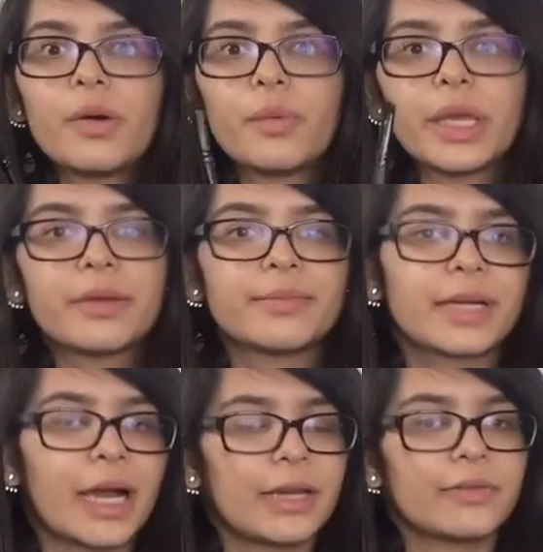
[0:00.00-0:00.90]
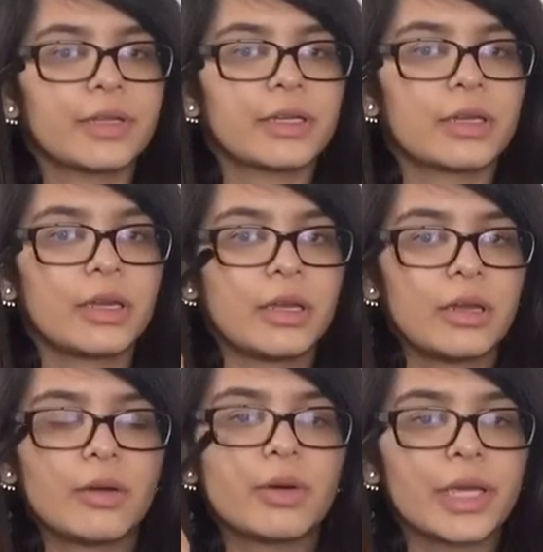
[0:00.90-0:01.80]
a wing, but kind of like,
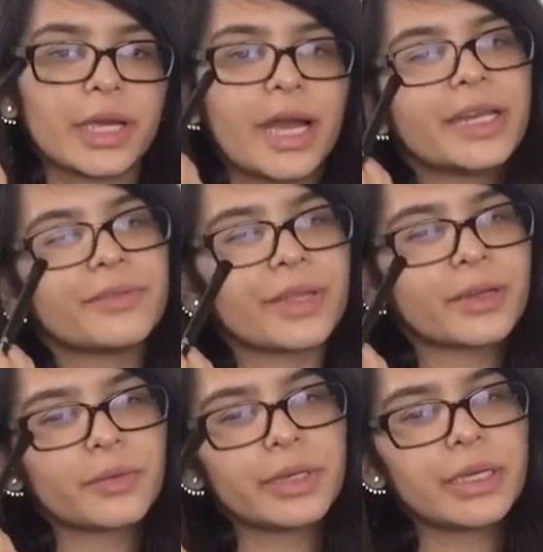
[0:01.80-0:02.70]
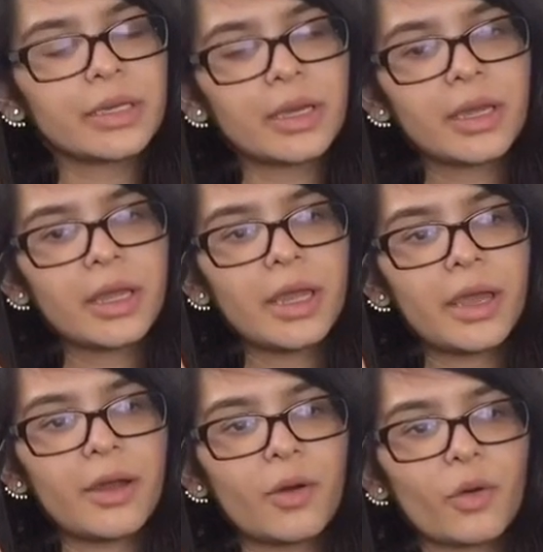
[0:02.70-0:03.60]
wait, kind of like a wing,
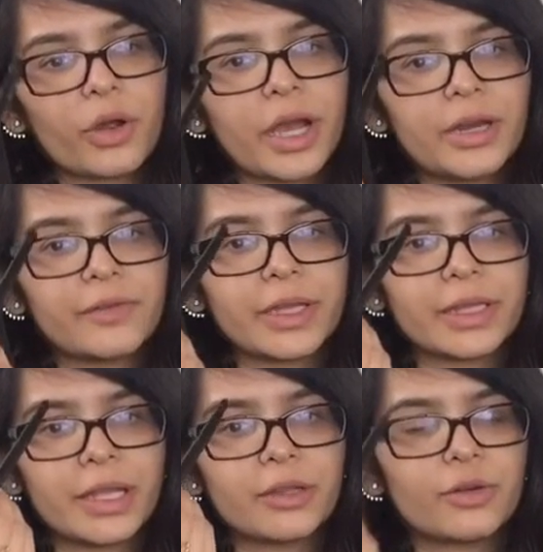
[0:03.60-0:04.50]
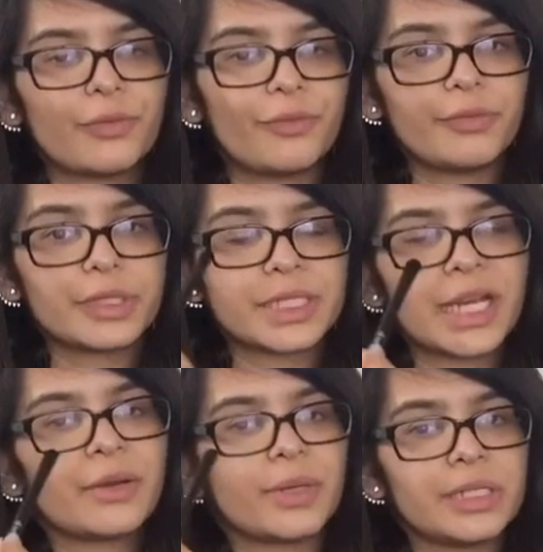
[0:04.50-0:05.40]
or kind of like that little
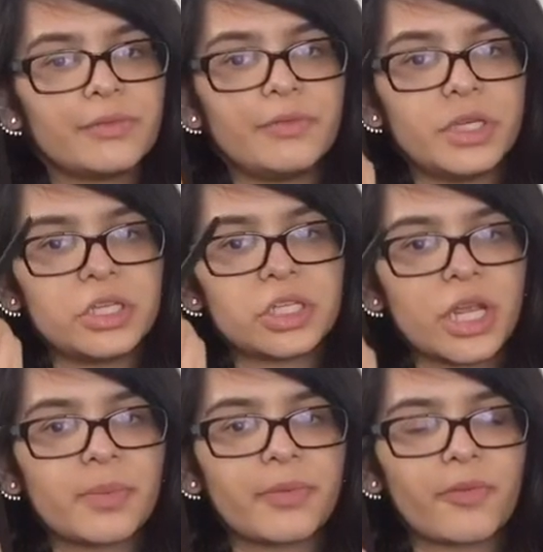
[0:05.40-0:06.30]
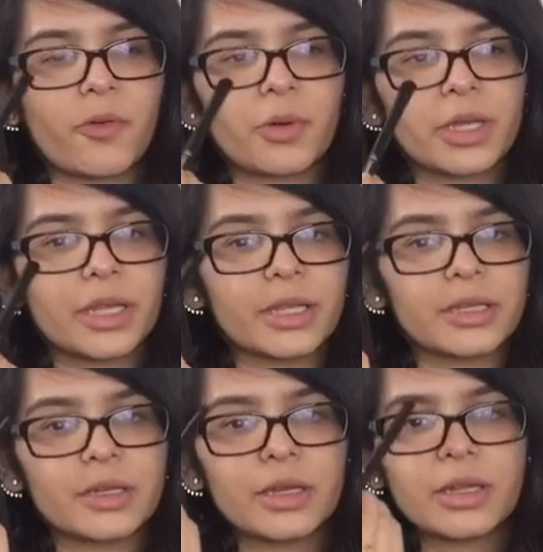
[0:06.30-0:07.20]
sideways V shape if I want to get like
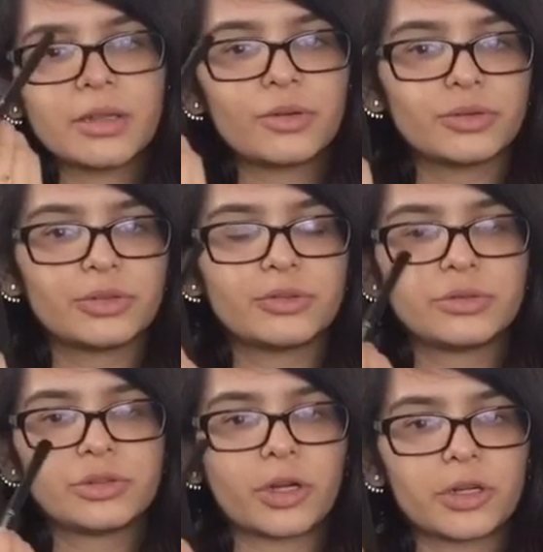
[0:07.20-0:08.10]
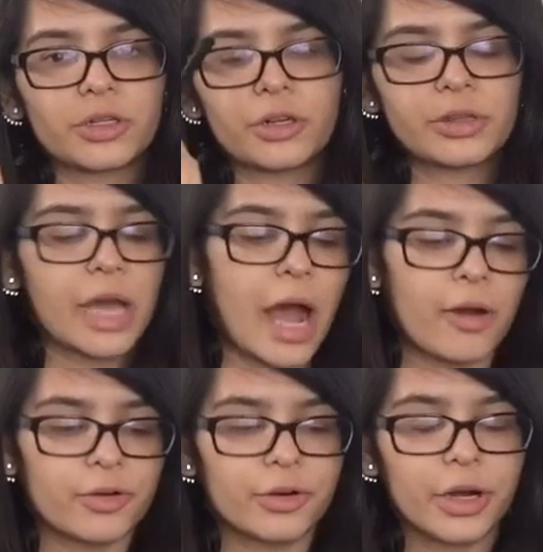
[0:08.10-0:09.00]
a little darker on the
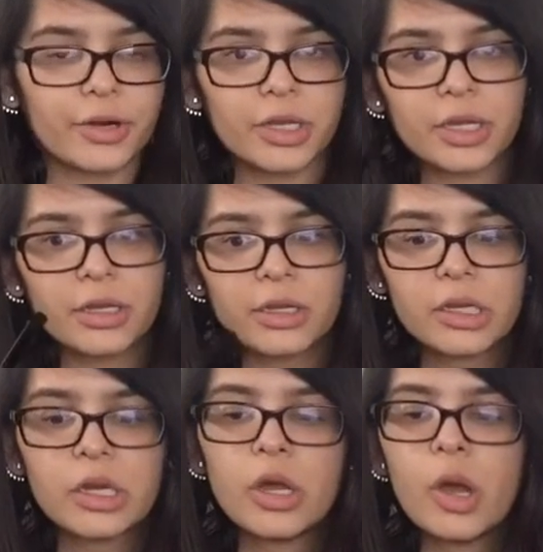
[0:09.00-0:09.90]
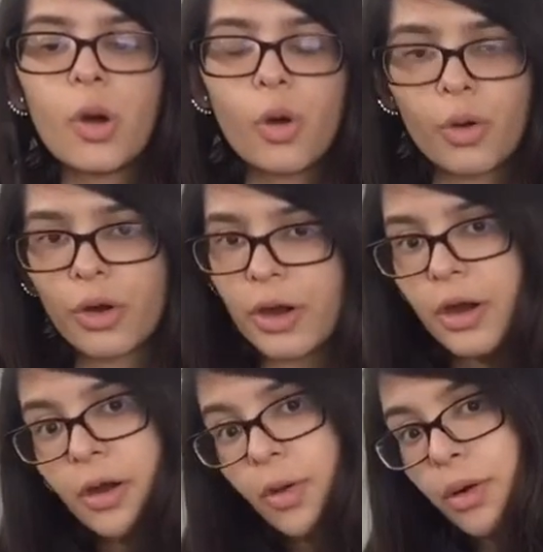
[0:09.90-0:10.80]
outer area. Or